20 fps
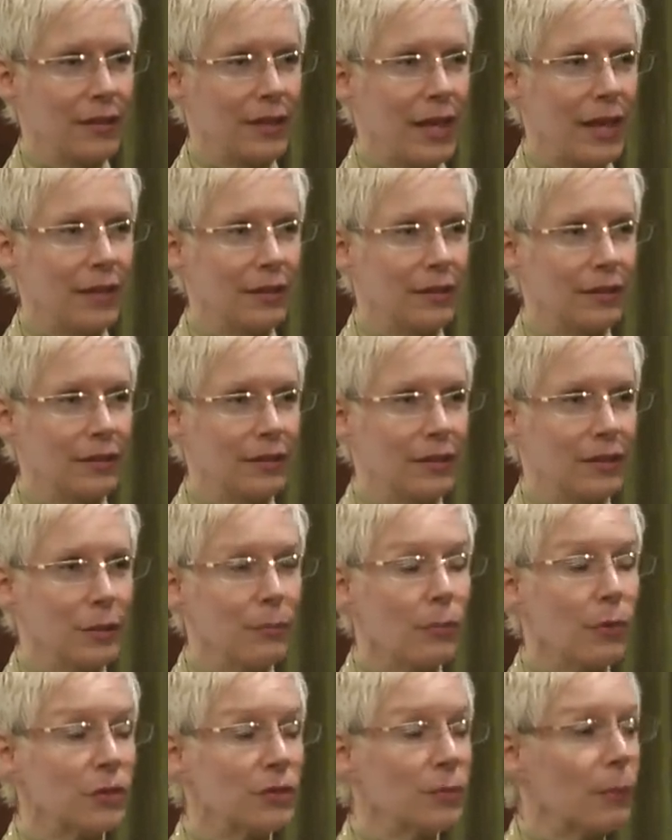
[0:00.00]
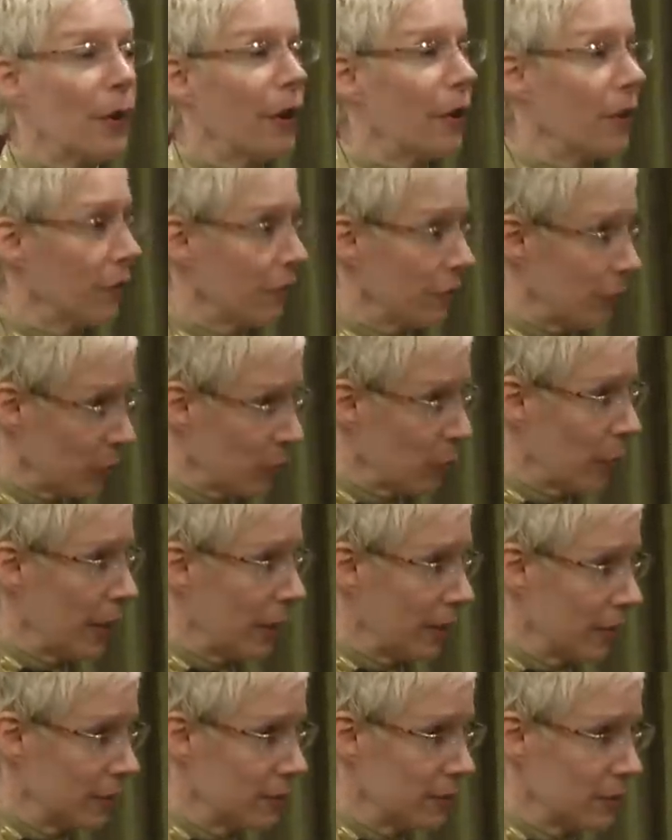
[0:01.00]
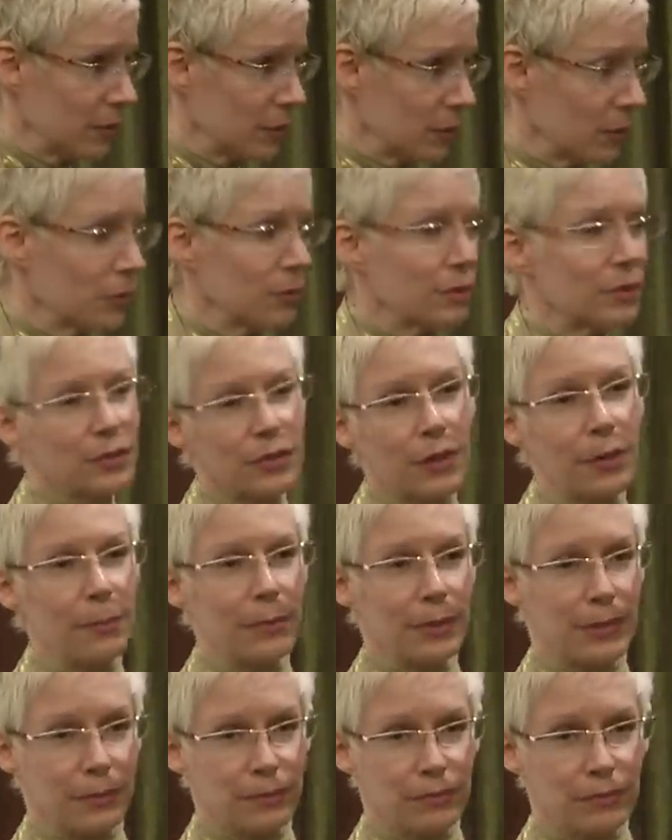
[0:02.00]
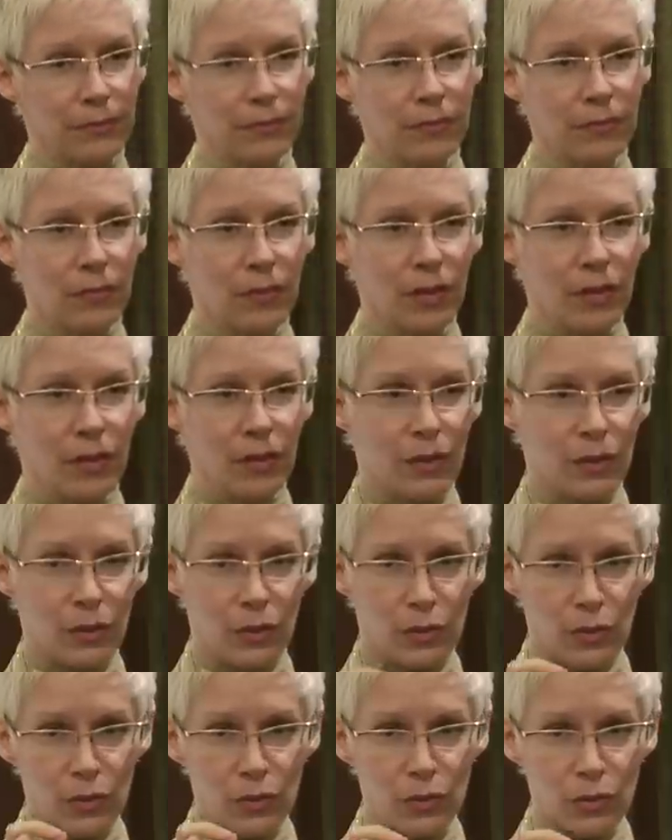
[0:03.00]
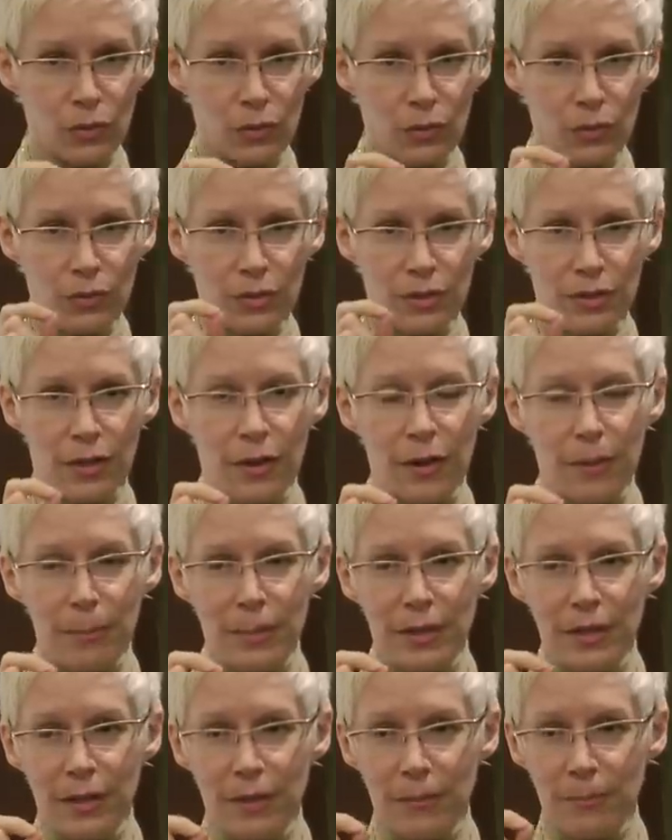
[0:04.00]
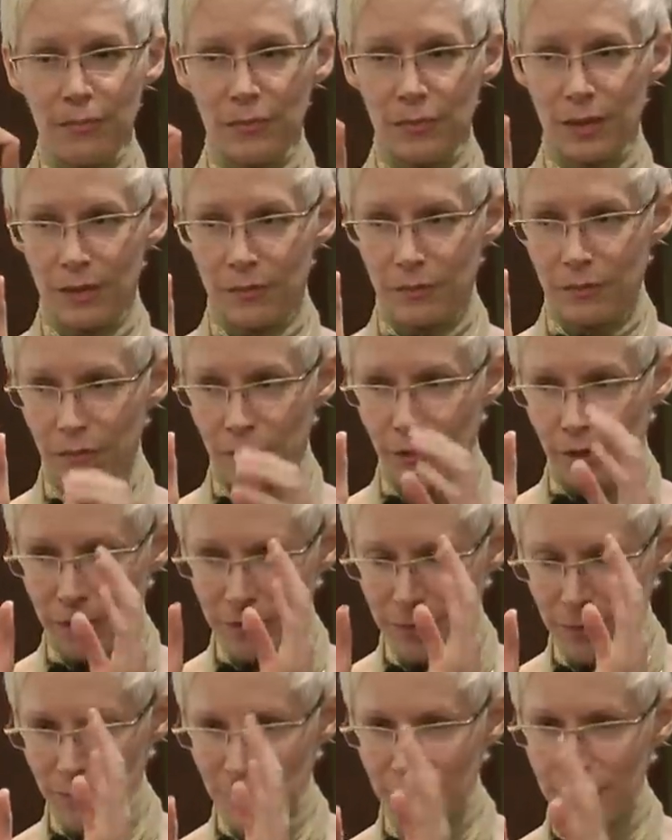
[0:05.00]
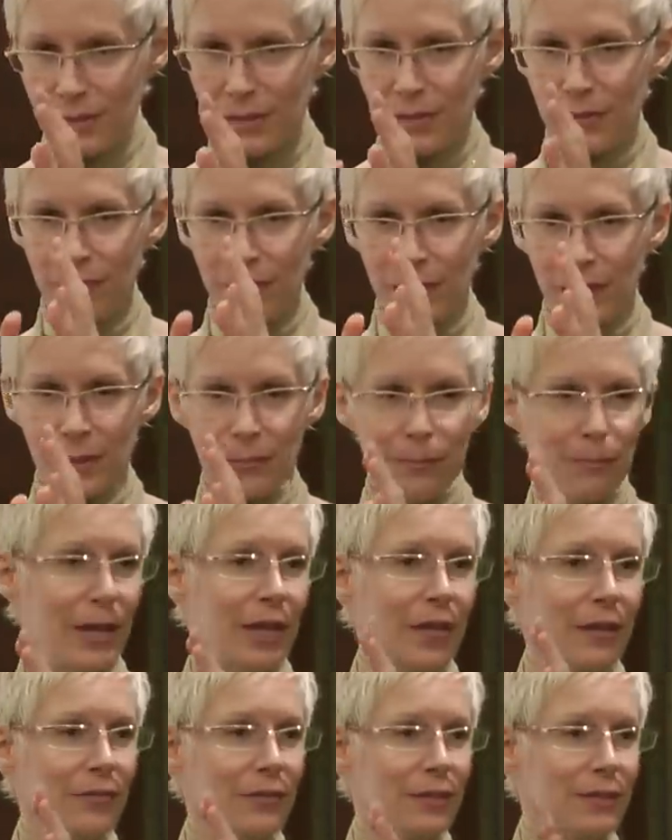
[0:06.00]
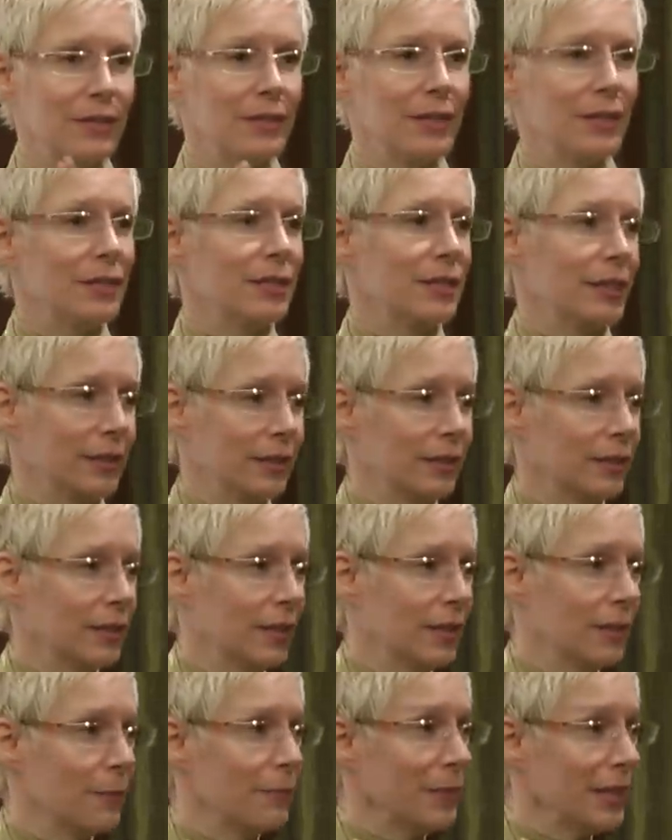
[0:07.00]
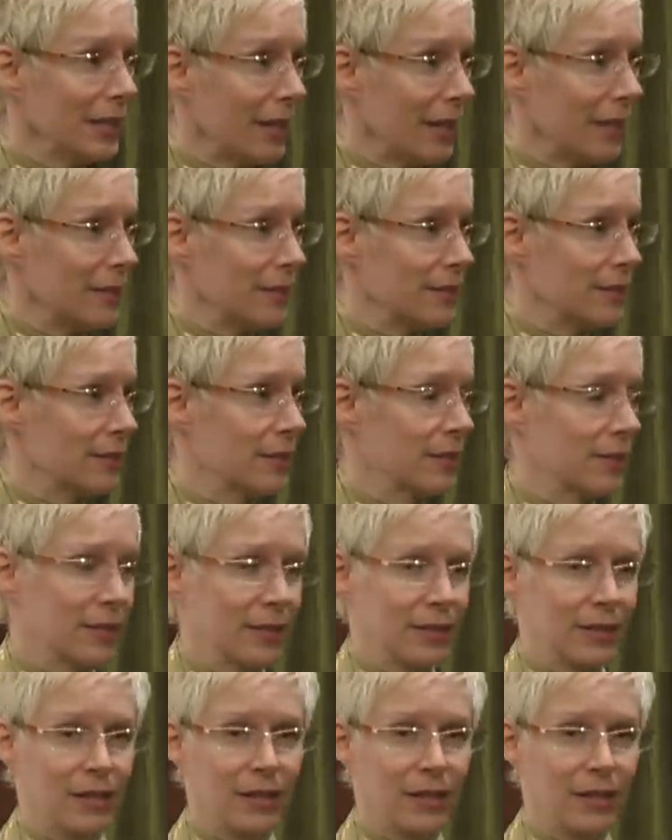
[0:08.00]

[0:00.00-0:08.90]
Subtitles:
that the most powerful way to use Tarpanam, do Tarpanam for a specific manifestation. Because